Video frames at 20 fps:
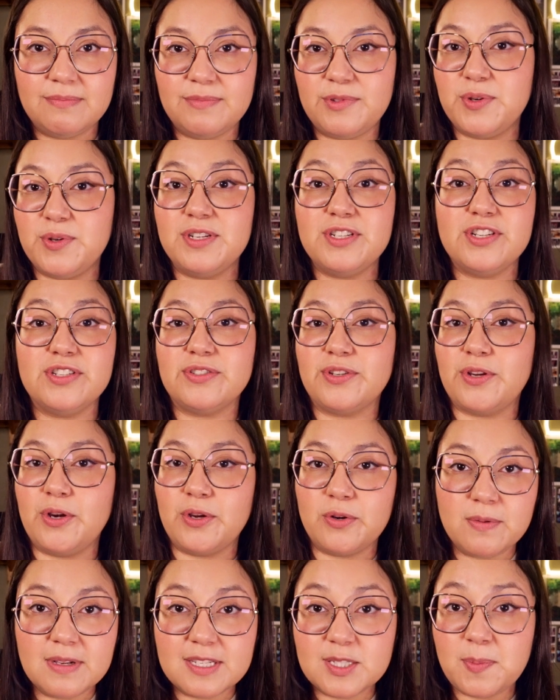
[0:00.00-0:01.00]
You can just go
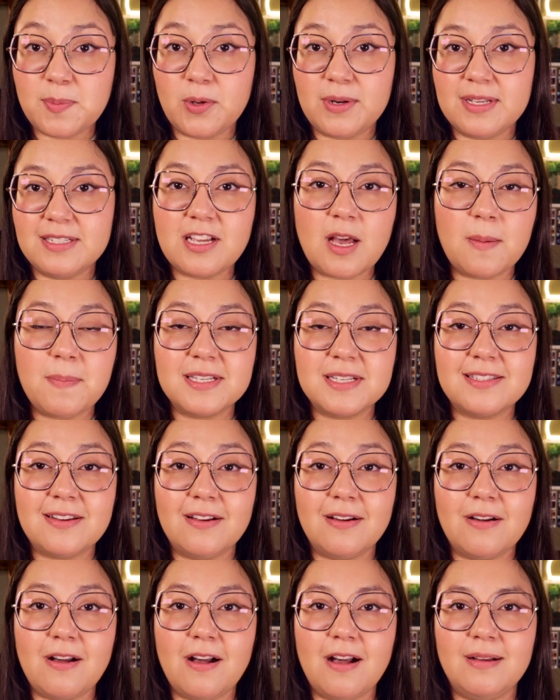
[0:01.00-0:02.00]
to
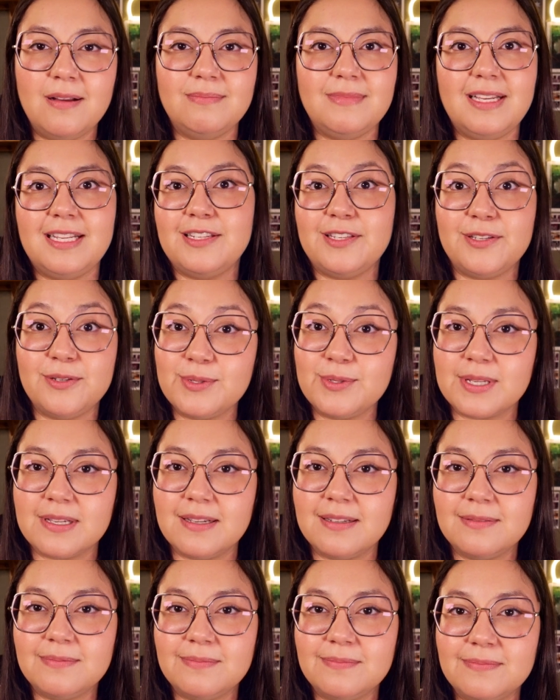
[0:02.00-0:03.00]
explodingtopics.com and use it.
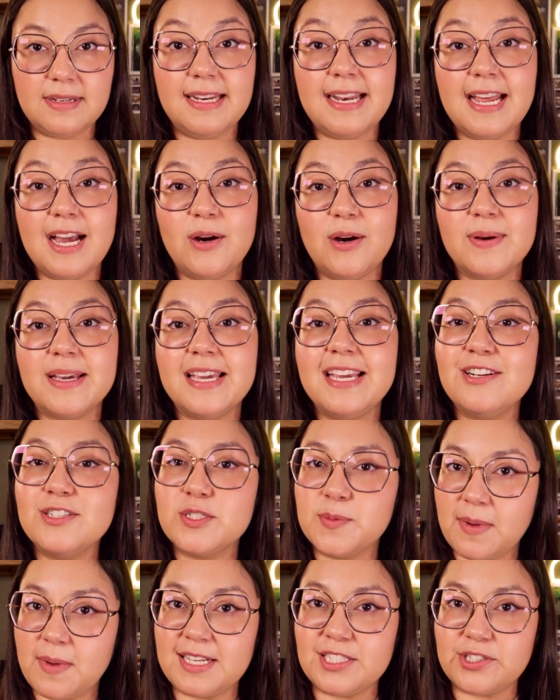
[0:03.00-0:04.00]
Now, here's
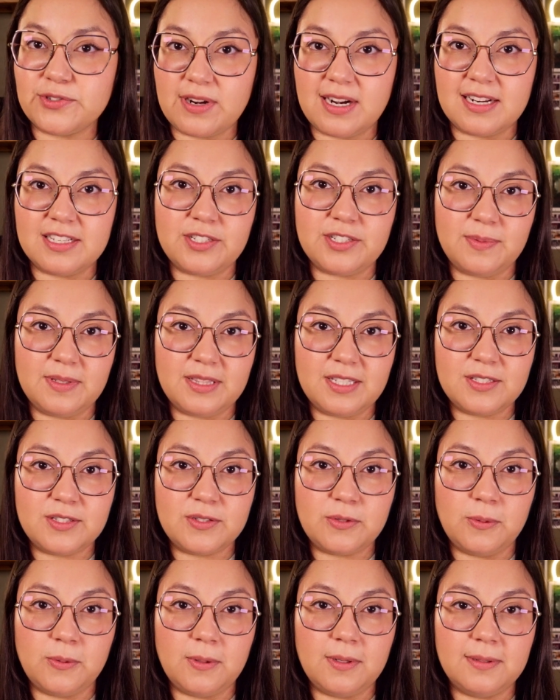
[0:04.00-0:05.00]
my strategy with this
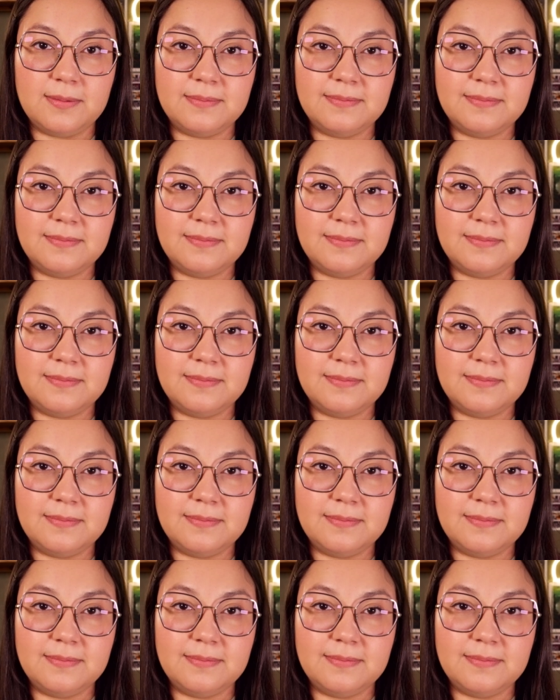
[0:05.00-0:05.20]
tool.